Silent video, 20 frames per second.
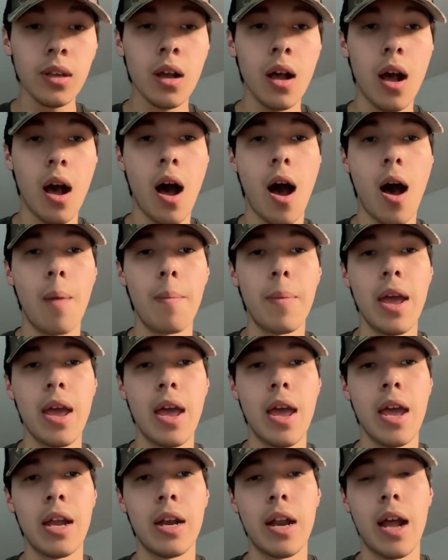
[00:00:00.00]

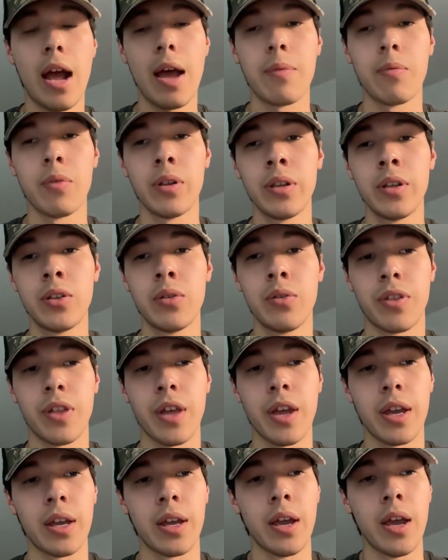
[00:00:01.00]
And I really do
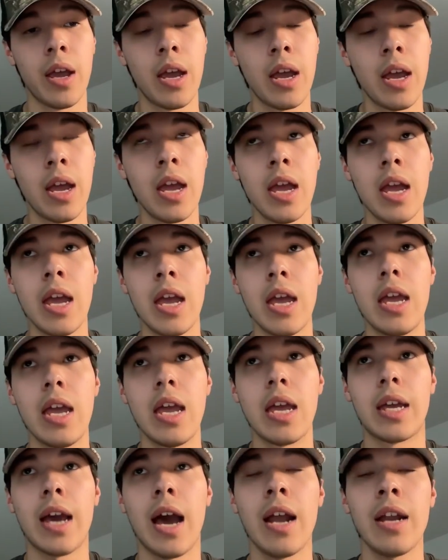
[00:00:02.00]
think
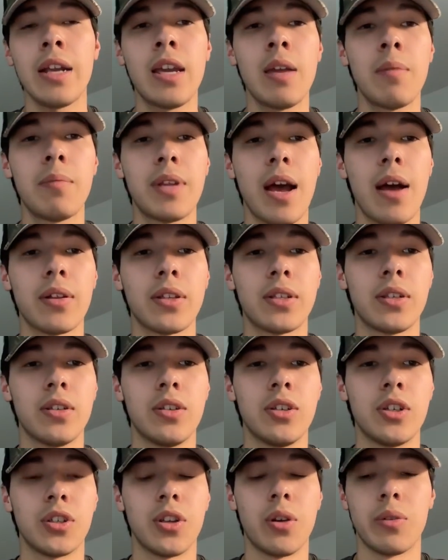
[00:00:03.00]
it kind of came down to
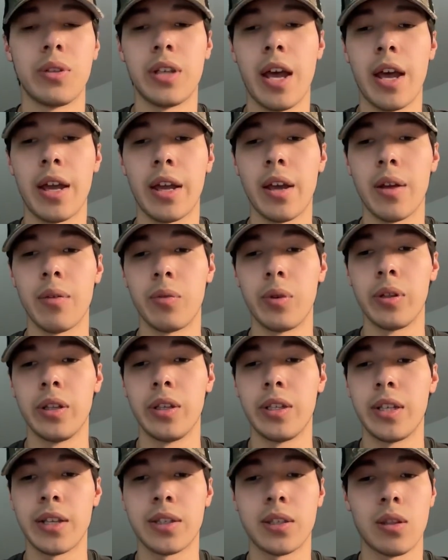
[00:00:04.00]
just Otega really
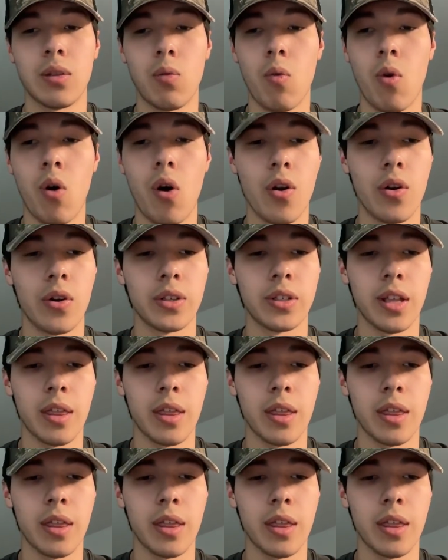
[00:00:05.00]
testing the waters.